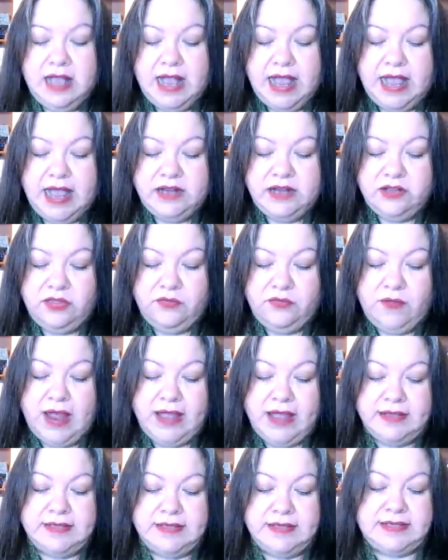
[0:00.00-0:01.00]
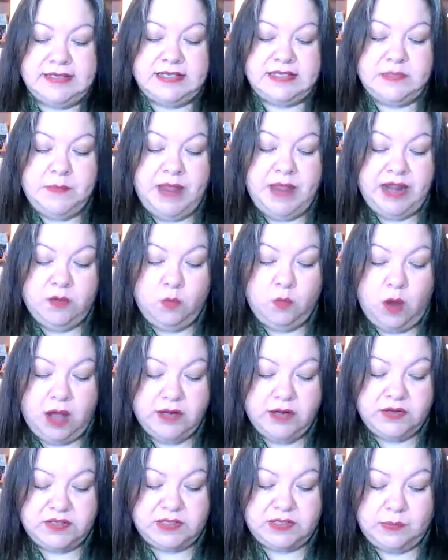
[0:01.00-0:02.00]
and threatens its main
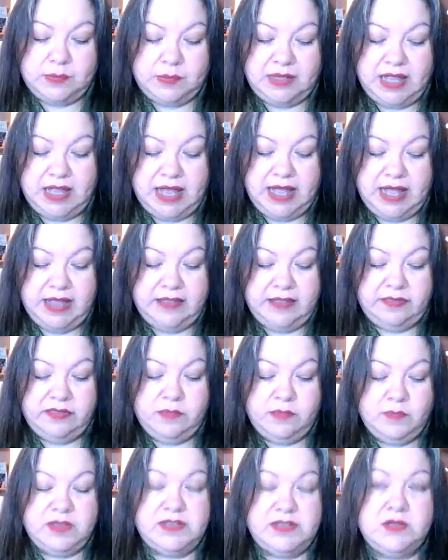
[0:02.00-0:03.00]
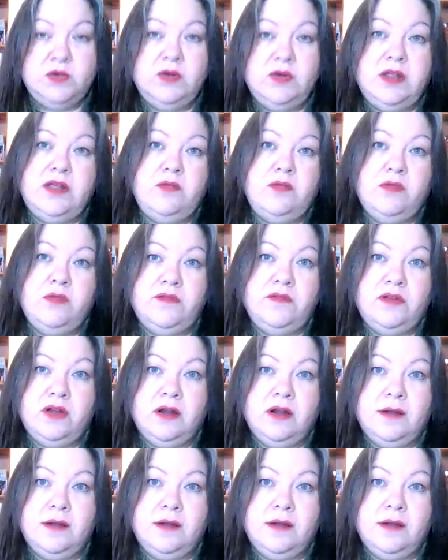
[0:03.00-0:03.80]
water supply, the Missouri River,